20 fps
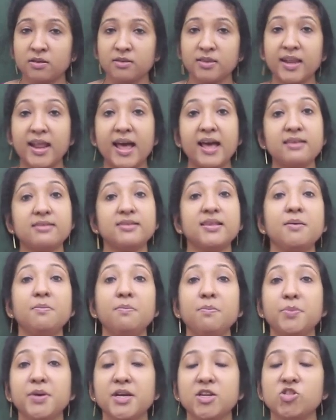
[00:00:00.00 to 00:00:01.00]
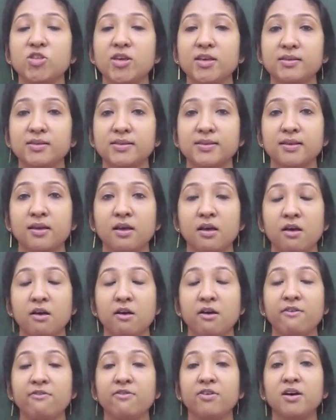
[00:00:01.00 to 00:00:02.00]
There are some bridges
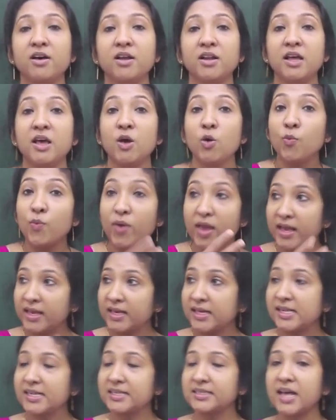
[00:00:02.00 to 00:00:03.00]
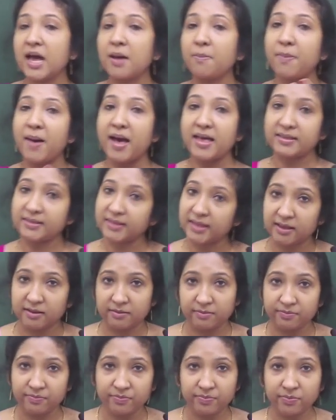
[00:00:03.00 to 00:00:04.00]
where vehicles are passing
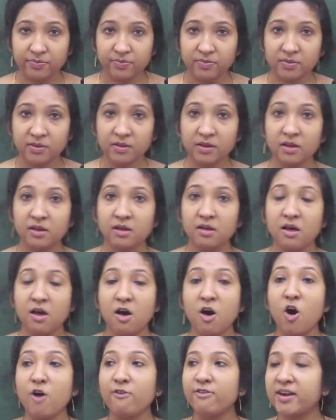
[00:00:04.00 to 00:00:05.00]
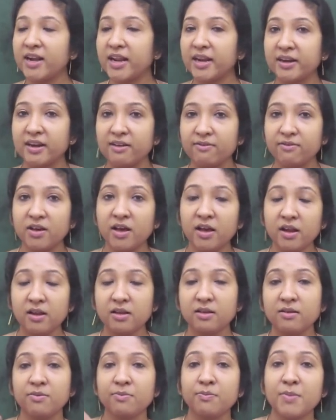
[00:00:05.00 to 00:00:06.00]
over a
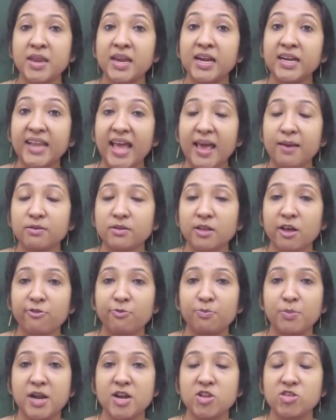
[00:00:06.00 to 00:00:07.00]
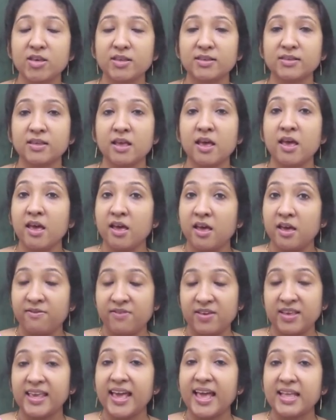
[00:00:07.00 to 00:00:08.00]
river. Many types of bridges
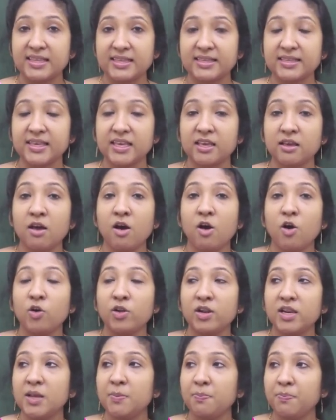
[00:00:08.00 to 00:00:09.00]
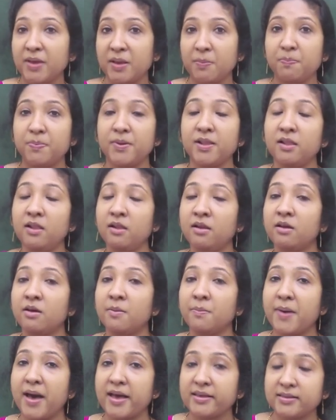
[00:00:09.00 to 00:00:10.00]
we can see, only
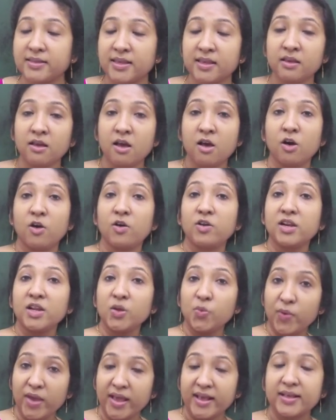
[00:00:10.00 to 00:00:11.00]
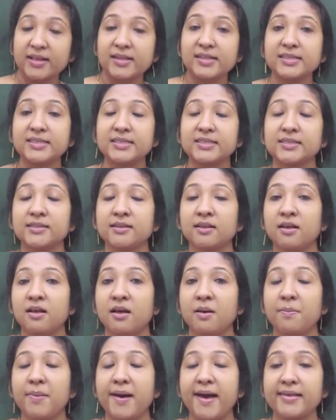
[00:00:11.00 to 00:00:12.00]
people passing, only vehicles
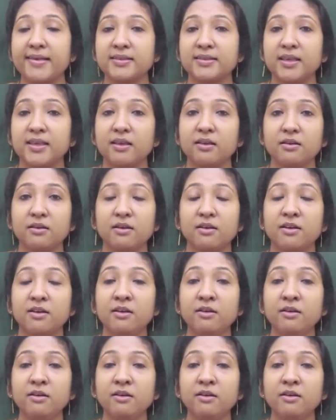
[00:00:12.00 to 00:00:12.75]
passing.